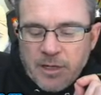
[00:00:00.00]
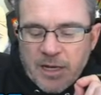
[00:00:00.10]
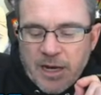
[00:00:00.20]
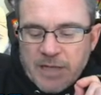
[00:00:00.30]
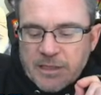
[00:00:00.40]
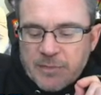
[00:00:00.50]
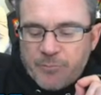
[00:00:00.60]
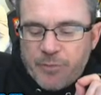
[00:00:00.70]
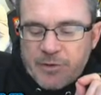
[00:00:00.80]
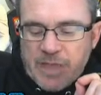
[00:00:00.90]
And he's going to
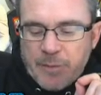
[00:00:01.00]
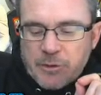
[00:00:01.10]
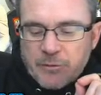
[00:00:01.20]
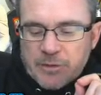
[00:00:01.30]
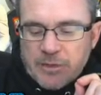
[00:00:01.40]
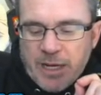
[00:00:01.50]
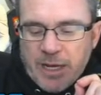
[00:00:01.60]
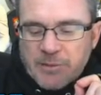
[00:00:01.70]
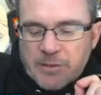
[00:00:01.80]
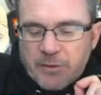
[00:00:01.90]
put damage over
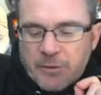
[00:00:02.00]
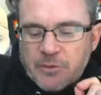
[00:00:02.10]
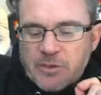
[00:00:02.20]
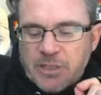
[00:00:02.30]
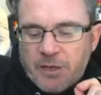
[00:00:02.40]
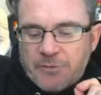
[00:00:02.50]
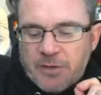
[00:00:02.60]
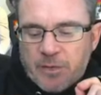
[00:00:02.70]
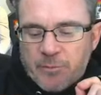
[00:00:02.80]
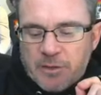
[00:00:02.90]
times on those stealth
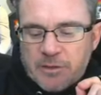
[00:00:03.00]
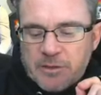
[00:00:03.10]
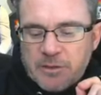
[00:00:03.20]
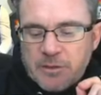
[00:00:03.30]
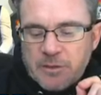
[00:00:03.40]
enemies.